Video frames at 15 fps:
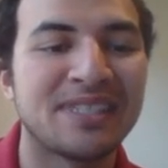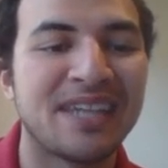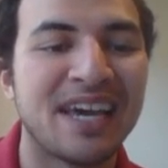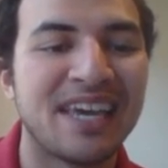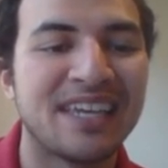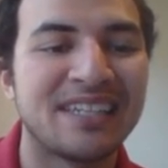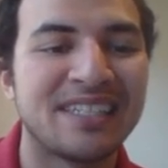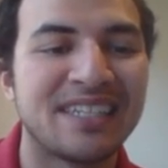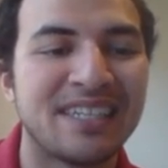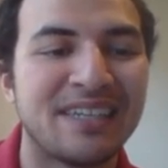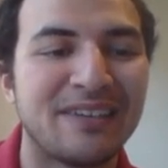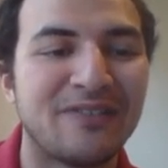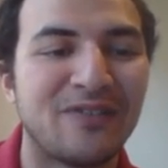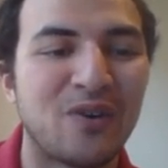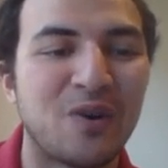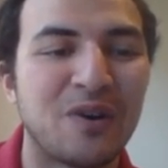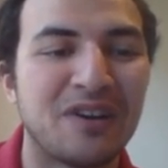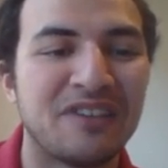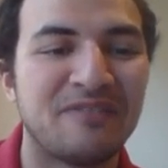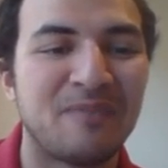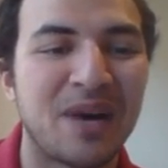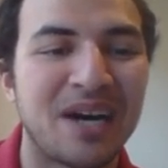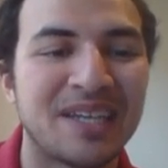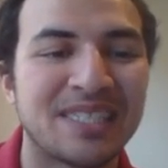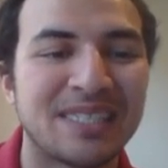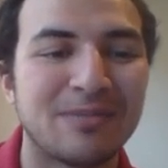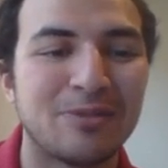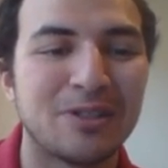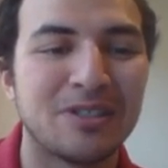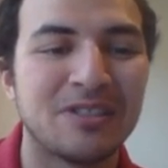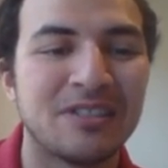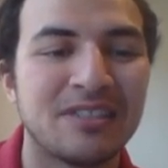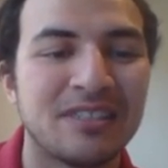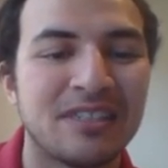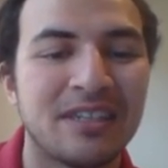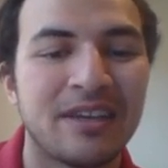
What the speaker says: knight to e4 if possible,